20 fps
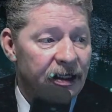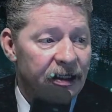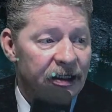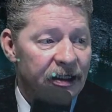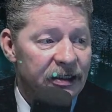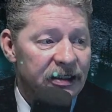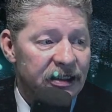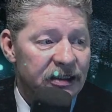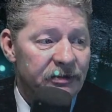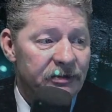
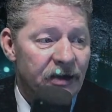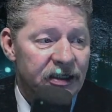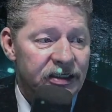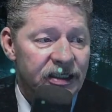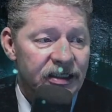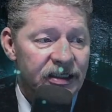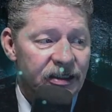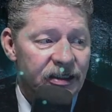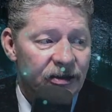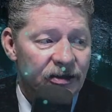This is much
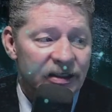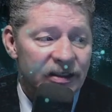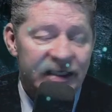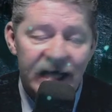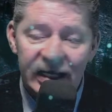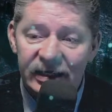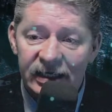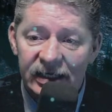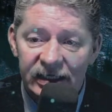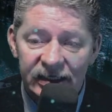easier
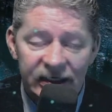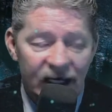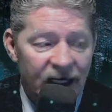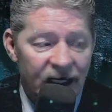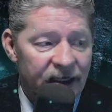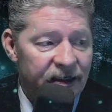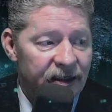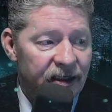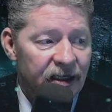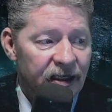said than
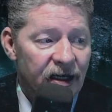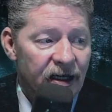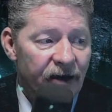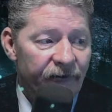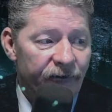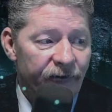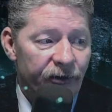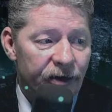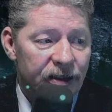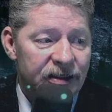done.
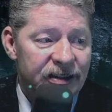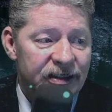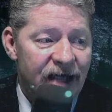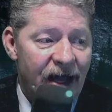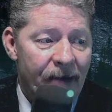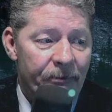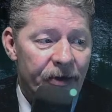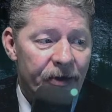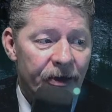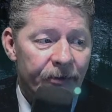For
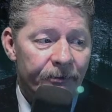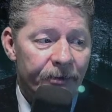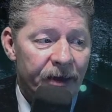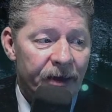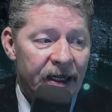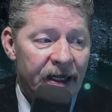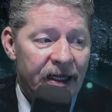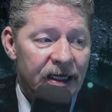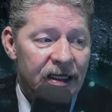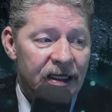example,
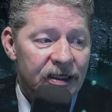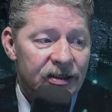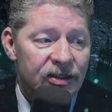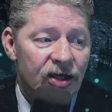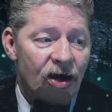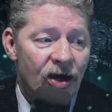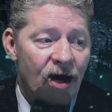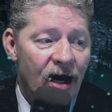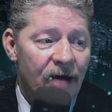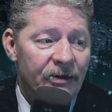it is
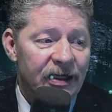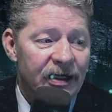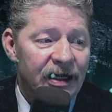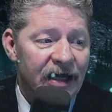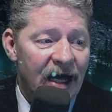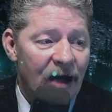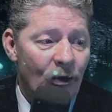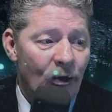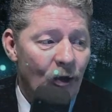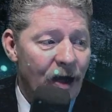common
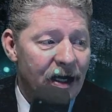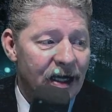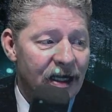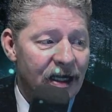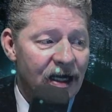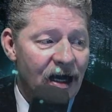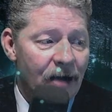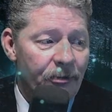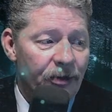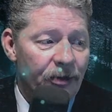that when a
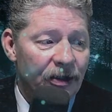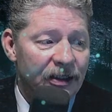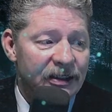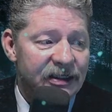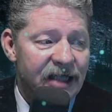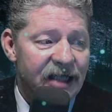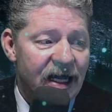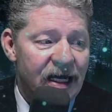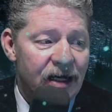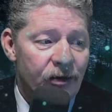couple is
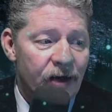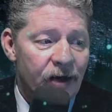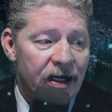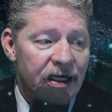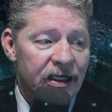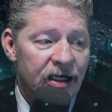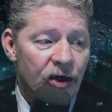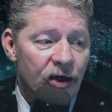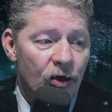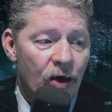getting
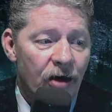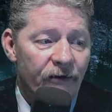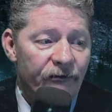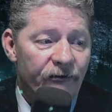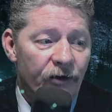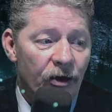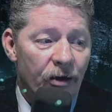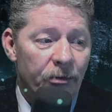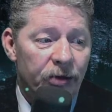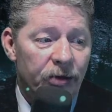ready to go out
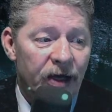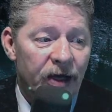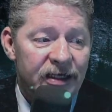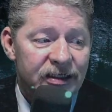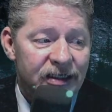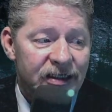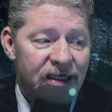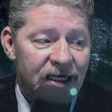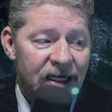for a pleasant